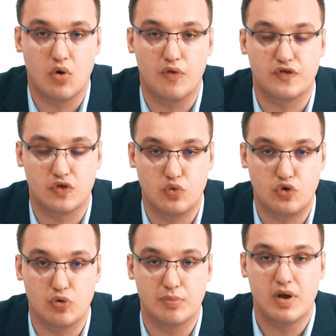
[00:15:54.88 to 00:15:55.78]
of
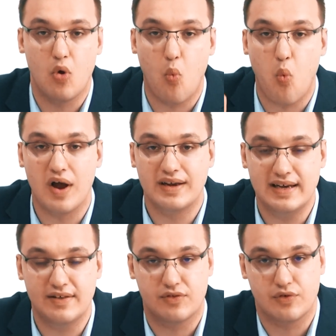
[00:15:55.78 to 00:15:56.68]
sodium, one
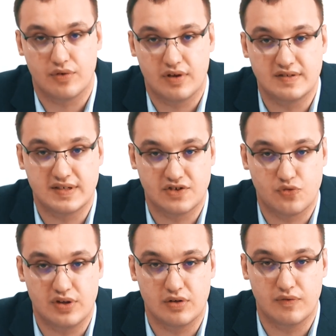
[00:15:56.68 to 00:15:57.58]
liter is
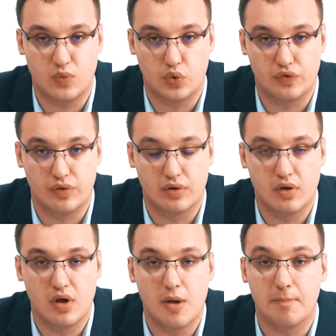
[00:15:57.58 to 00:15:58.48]
excreted of water.
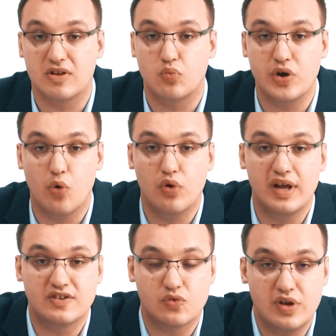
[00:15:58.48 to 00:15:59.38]
But we
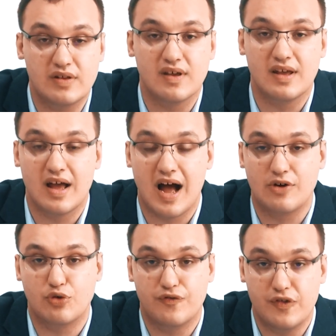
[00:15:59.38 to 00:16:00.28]
only excrete
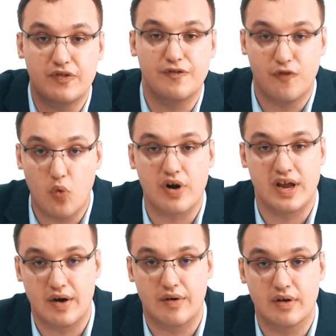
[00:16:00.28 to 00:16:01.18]
154
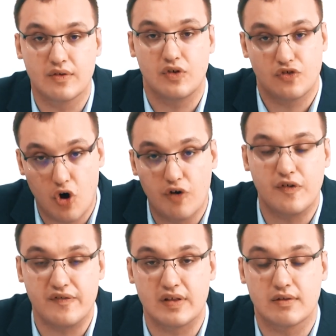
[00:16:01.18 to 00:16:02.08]
here, so it's
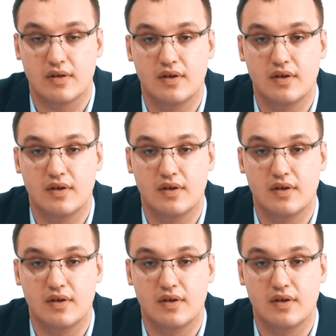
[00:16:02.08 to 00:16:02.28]
half of it.